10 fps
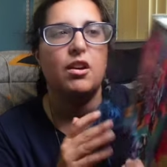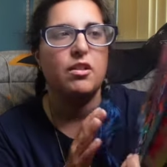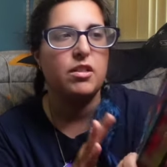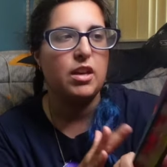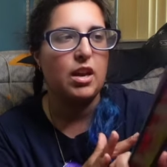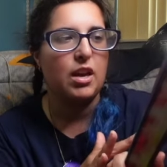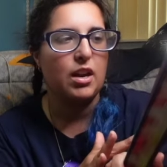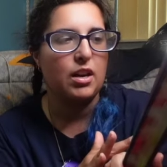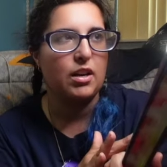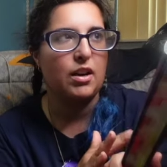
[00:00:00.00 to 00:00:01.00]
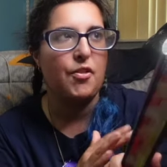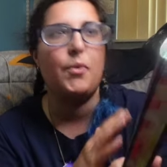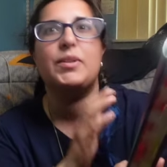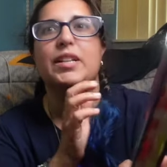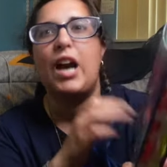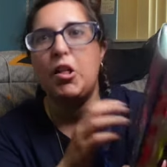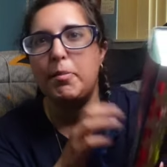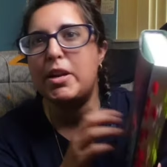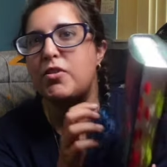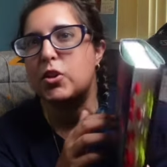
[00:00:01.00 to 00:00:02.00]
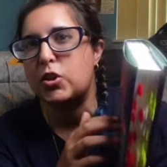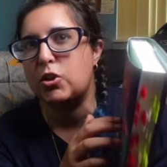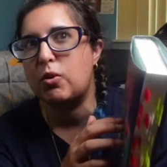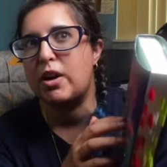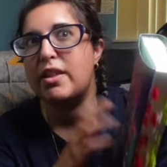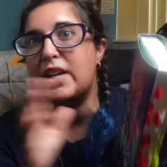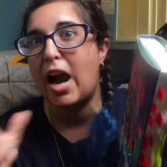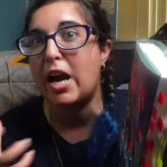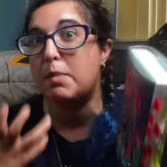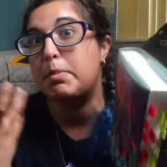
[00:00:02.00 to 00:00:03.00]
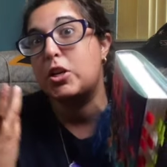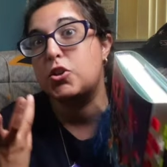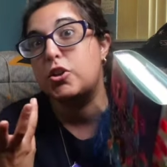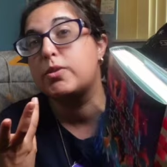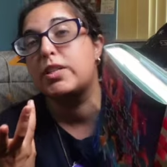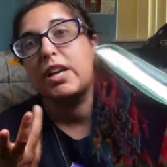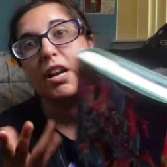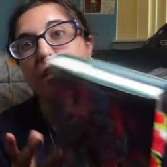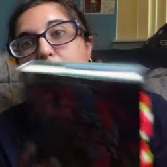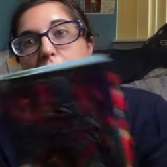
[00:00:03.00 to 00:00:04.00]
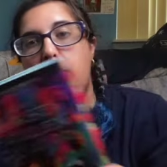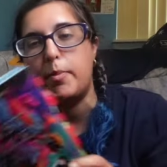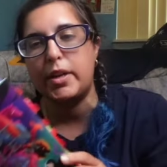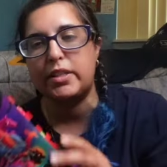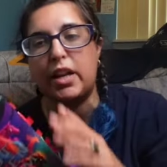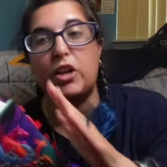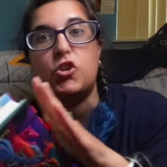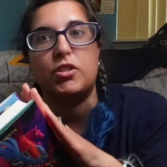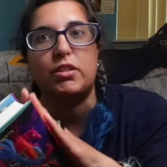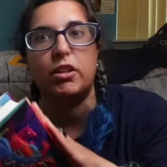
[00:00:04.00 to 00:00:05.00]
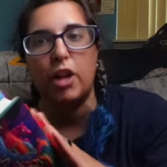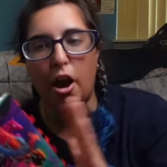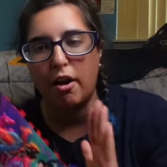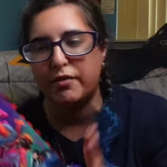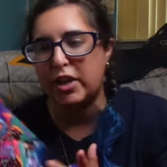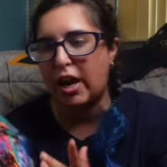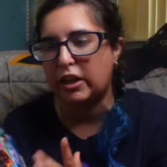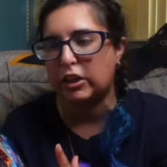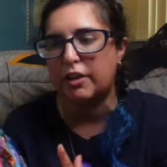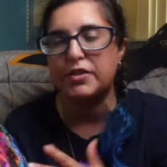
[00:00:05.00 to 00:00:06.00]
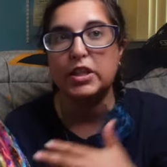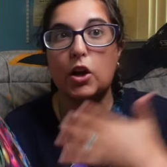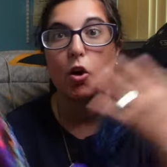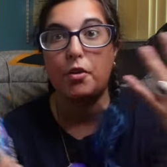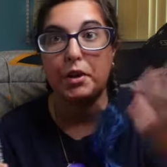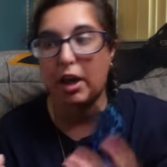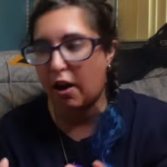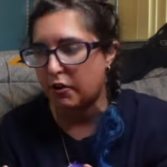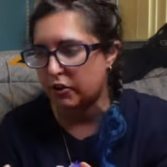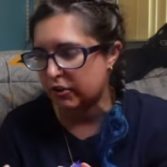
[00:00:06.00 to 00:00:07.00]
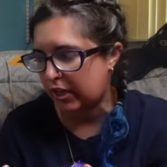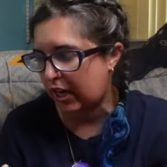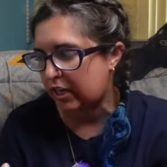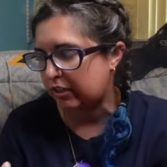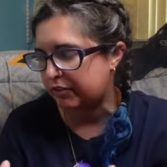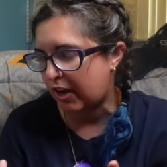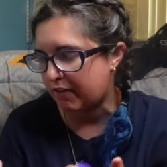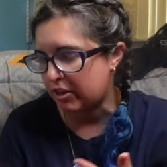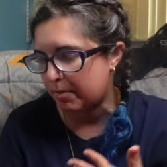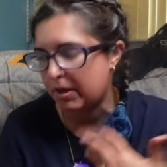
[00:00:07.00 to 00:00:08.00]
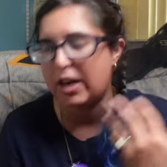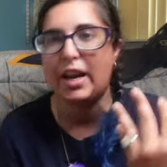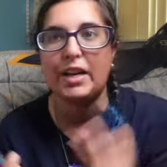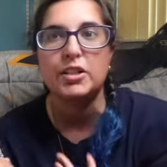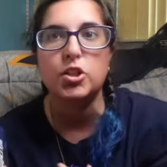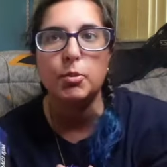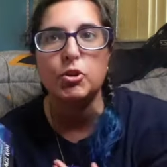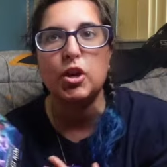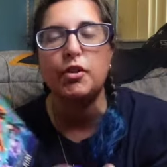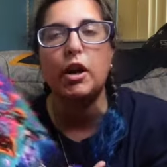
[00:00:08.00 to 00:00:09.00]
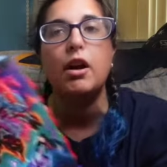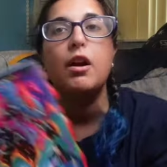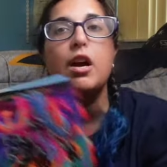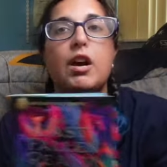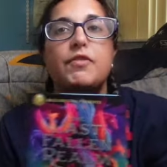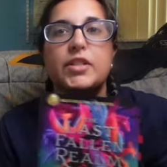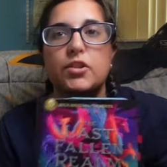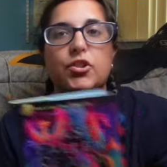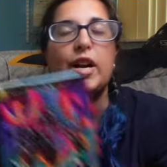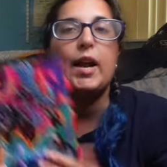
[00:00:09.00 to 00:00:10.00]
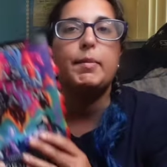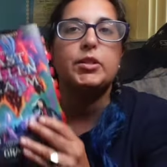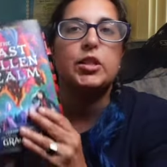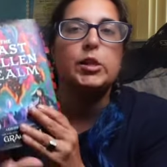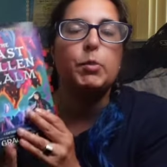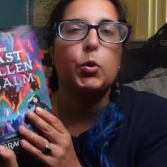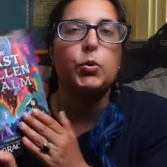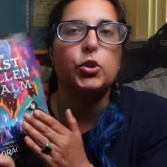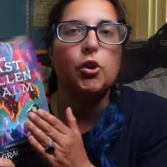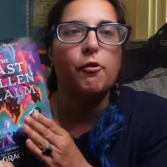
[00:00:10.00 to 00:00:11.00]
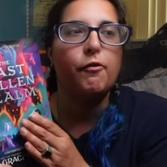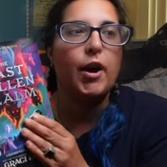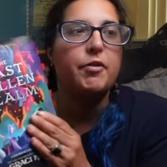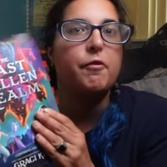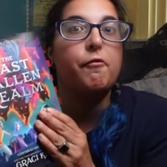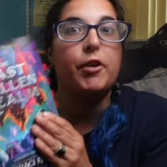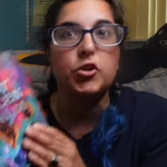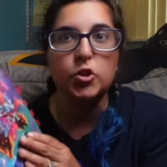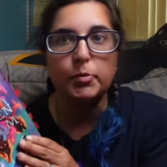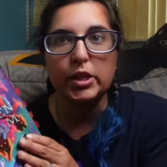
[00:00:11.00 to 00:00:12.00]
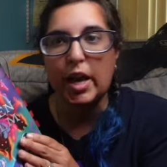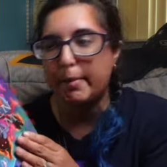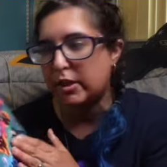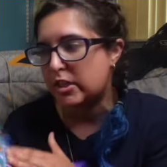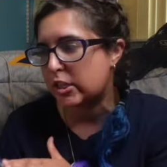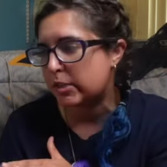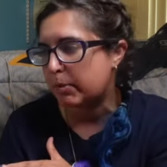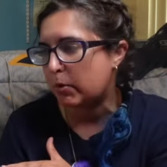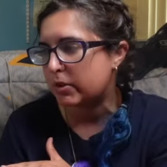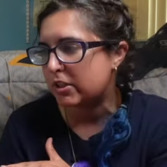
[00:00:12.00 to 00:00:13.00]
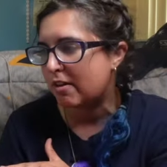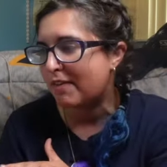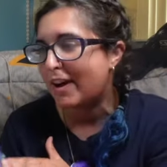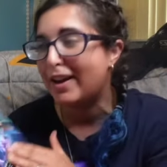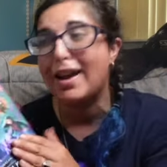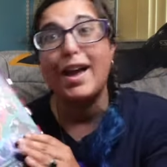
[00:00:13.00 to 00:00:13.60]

the, there was an element in this story that hadn't been introduced in any of the other books that I just loved. I loved seeing all the characters again. I loved having them connected to each other. The sister dynamics in this book was so fun. The friendship dynamics in this book was so fun.